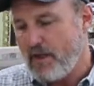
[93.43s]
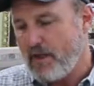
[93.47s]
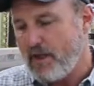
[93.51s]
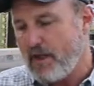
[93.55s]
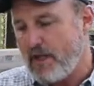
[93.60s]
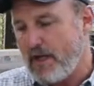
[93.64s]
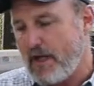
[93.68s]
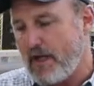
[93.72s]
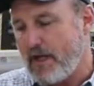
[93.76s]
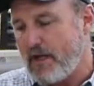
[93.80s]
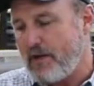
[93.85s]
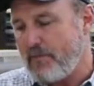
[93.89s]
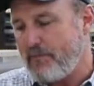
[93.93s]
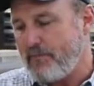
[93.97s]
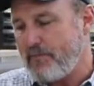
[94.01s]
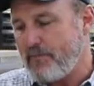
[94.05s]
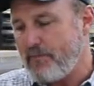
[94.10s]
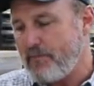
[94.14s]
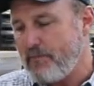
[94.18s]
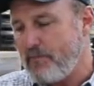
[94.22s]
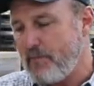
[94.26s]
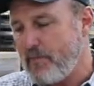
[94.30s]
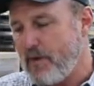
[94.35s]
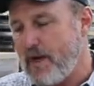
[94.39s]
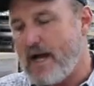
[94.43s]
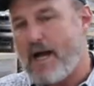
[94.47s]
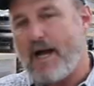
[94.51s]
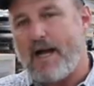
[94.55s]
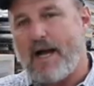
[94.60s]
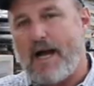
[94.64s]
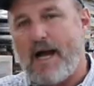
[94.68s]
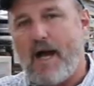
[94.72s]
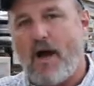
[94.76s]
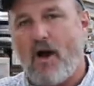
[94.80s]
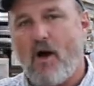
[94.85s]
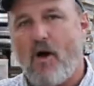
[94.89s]
I
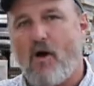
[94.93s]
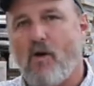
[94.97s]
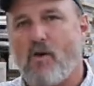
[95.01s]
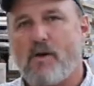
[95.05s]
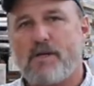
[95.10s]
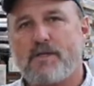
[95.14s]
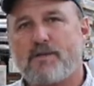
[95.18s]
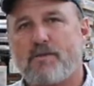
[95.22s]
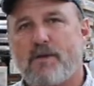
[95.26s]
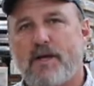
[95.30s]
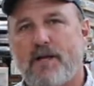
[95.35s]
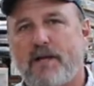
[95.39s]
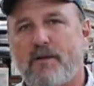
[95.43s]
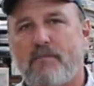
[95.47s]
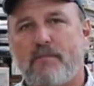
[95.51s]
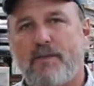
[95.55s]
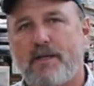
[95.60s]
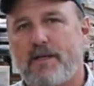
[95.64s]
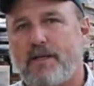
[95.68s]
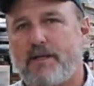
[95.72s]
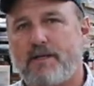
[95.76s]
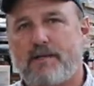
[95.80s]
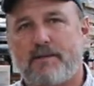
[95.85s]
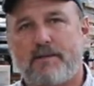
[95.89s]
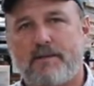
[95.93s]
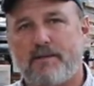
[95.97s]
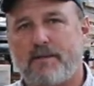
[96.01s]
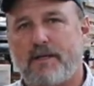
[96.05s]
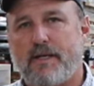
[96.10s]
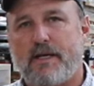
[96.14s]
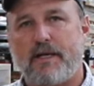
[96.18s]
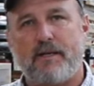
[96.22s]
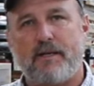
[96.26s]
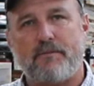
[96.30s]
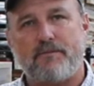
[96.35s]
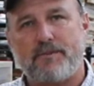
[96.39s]
always recommend
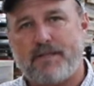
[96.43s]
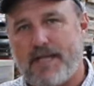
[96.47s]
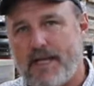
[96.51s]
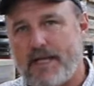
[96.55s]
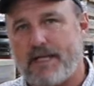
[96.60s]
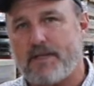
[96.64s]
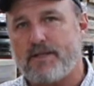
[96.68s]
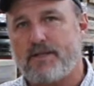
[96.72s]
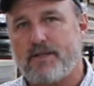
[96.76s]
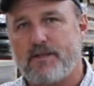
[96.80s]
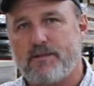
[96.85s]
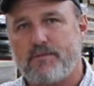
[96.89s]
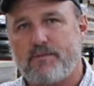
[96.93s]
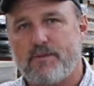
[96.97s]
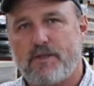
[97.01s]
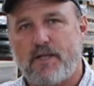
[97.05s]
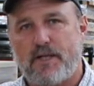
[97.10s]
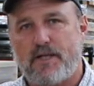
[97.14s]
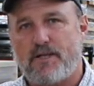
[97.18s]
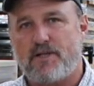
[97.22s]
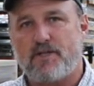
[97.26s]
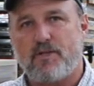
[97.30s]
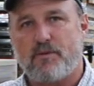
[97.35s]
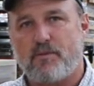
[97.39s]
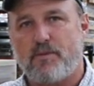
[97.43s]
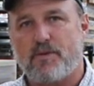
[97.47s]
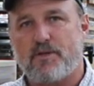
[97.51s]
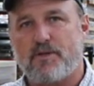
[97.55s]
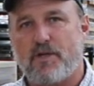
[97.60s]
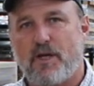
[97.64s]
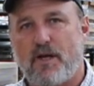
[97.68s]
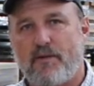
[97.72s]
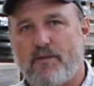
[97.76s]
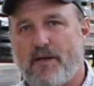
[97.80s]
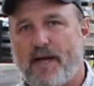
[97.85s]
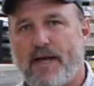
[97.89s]
taking the honey supers
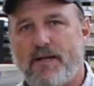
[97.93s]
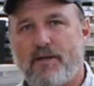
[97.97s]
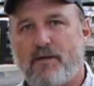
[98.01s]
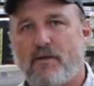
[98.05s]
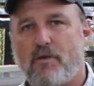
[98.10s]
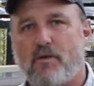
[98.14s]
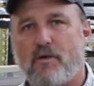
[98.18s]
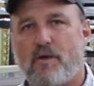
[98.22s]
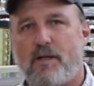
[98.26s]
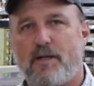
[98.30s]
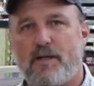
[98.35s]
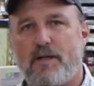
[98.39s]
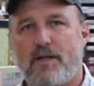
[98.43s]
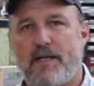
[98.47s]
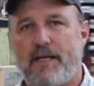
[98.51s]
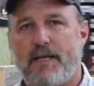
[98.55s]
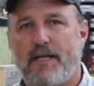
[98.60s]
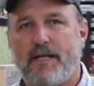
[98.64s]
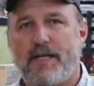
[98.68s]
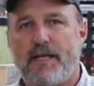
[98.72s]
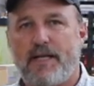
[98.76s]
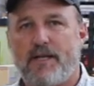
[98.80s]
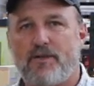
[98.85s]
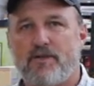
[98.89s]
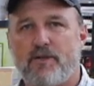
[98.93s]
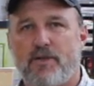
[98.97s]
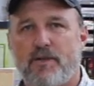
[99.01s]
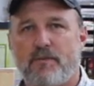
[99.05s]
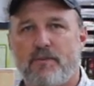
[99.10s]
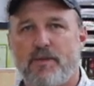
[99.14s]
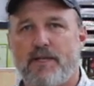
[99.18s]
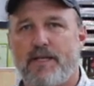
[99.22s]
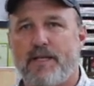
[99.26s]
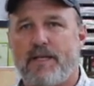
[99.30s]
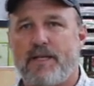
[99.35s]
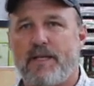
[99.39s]
off. I don't want any
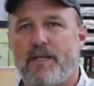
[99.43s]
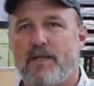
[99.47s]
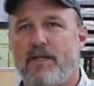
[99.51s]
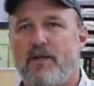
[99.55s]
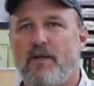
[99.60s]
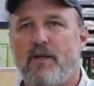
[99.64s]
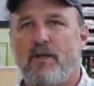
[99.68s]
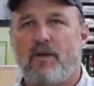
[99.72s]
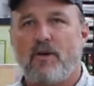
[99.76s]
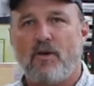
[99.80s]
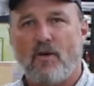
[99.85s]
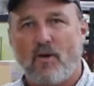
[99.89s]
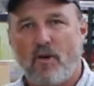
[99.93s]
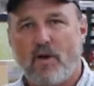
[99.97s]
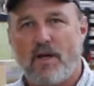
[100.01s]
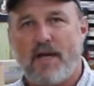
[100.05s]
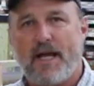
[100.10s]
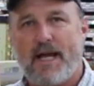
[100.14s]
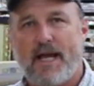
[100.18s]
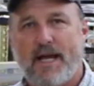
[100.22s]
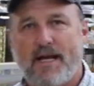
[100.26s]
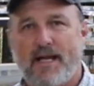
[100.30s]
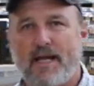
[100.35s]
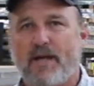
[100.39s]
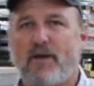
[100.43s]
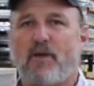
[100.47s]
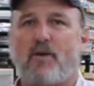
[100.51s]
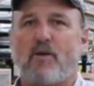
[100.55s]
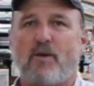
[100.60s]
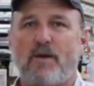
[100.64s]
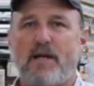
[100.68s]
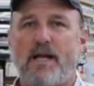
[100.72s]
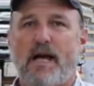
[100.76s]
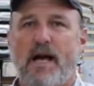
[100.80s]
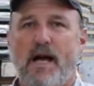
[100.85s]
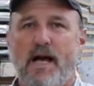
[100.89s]
treatment in, organic
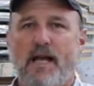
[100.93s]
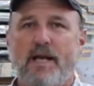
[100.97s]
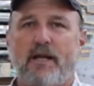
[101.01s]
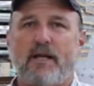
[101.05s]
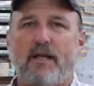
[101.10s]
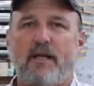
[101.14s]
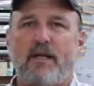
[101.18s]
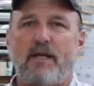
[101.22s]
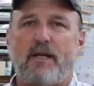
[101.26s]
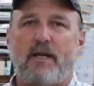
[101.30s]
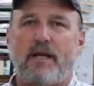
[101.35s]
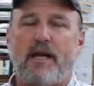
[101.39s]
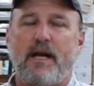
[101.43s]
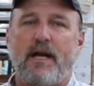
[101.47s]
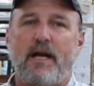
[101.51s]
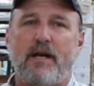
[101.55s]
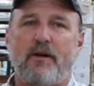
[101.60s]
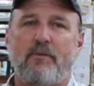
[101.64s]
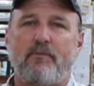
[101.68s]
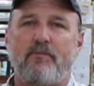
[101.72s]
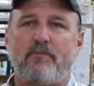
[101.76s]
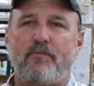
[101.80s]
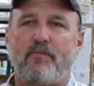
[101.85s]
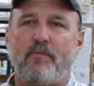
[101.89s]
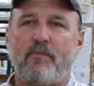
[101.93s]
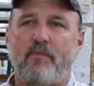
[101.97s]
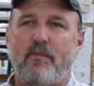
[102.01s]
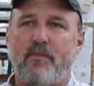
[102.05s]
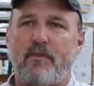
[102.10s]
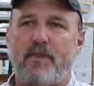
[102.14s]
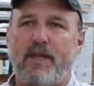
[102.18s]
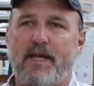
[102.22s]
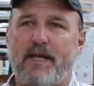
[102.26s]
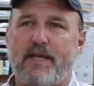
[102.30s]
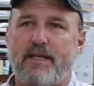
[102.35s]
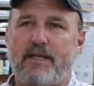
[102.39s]
or not,
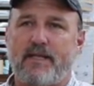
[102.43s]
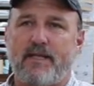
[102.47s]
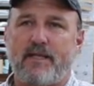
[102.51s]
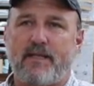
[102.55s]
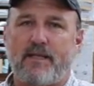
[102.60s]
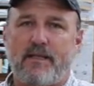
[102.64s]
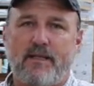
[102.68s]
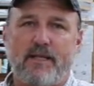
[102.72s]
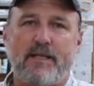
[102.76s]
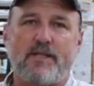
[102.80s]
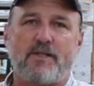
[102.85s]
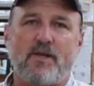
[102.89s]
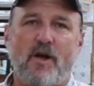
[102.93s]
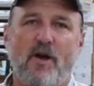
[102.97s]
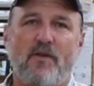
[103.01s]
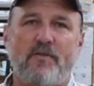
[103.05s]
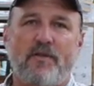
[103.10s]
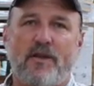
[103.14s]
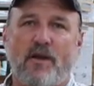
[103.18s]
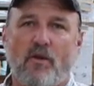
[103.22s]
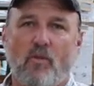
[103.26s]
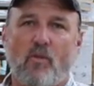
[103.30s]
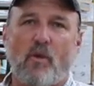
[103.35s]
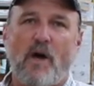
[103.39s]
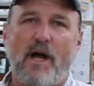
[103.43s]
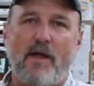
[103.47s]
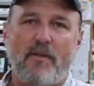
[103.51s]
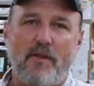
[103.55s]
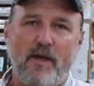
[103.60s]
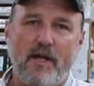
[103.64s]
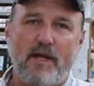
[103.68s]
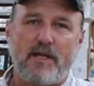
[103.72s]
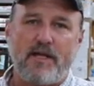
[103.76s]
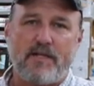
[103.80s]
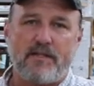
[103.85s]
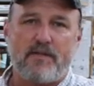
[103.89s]
that is on there while the
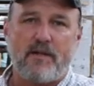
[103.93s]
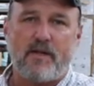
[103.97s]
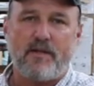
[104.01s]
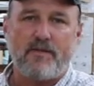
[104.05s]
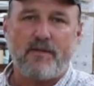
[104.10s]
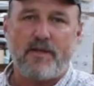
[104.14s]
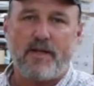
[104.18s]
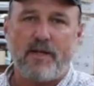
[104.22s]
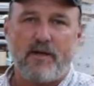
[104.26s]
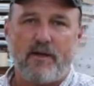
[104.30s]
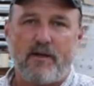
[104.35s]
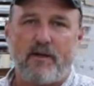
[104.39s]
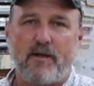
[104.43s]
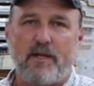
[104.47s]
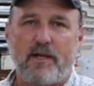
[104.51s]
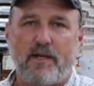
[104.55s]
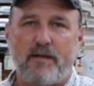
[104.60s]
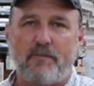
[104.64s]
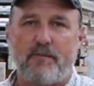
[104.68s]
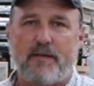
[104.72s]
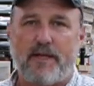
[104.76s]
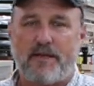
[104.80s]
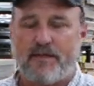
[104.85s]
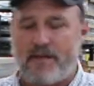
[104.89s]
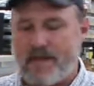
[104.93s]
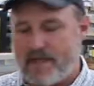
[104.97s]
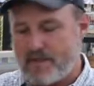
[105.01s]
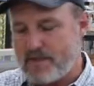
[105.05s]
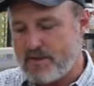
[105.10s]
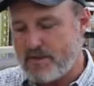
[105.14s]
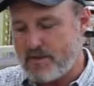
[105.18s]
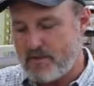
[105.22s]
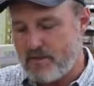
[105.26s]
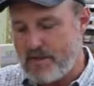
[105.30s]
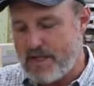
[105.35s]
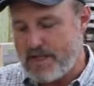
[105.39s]
honey's on there, and
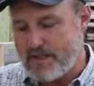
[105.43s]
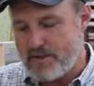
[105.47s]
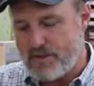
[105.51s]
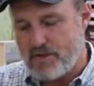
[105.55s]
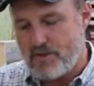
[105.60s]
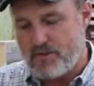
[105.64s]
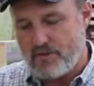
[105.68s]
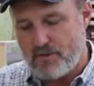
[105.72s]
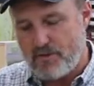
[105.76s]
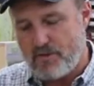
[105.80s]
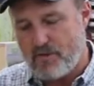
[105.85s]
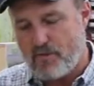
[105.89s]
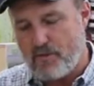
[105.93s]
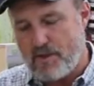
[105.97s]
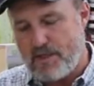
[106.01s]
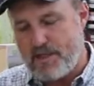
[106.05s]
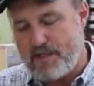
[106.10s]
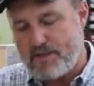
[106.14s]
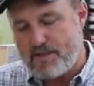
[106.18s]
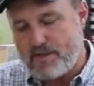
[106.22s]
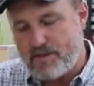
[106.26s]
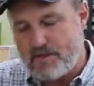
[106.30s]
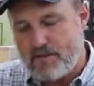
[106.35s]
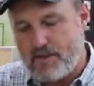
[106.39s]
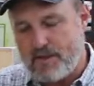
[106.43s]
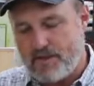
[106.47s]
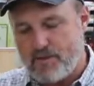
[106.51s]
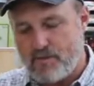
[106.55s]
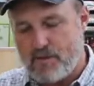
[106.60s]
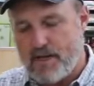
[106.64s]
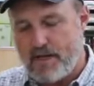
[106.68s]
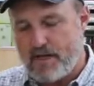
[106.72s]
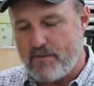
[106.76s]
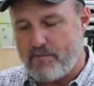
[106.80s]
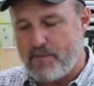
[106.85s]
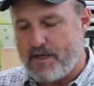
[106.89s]
that's usually the way it's
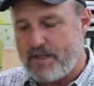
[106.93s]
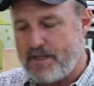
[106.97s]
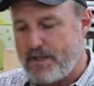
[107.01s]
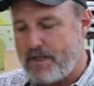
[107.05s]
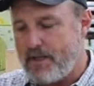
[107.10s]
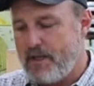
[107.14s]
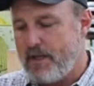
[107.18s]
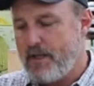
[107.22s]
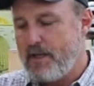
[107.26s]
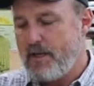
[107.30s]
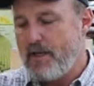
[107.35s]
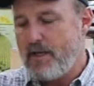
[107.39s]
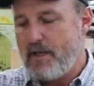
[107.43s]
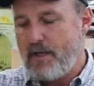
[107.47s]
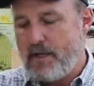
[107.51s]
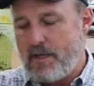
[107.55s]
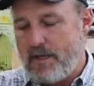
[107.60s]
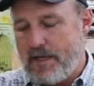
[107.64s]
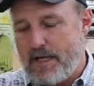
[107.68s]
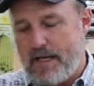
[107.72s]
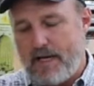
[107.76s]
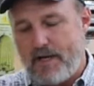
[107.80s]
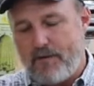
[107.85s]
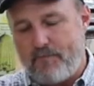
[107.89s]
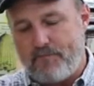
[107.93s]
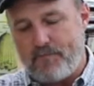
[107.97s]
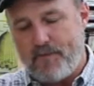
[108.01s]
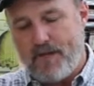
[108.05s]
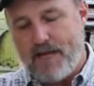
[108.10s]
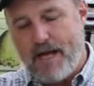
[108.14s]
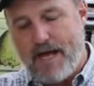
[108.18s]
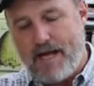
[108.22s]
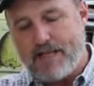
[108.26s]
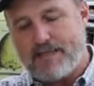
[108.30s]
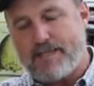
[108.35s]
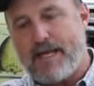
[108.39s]
recommended.
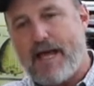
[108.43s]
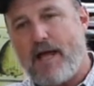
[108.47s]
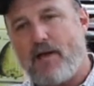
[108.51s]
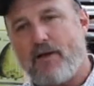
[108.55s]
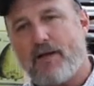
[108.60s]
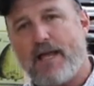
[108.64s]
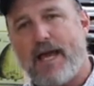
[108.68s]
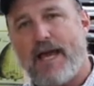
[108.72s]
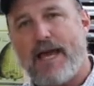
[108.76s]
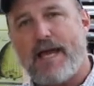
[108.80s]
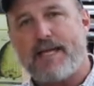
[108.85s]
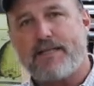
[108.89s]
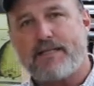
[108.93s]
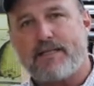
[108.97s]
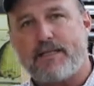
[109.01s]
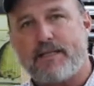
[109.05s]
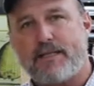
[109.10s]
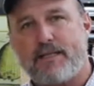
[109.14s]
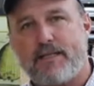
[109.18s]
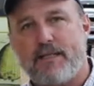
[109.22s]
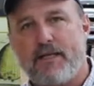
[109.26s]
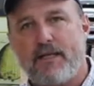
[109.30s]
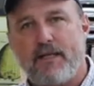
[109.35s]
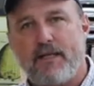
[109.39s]
Oxalic acid,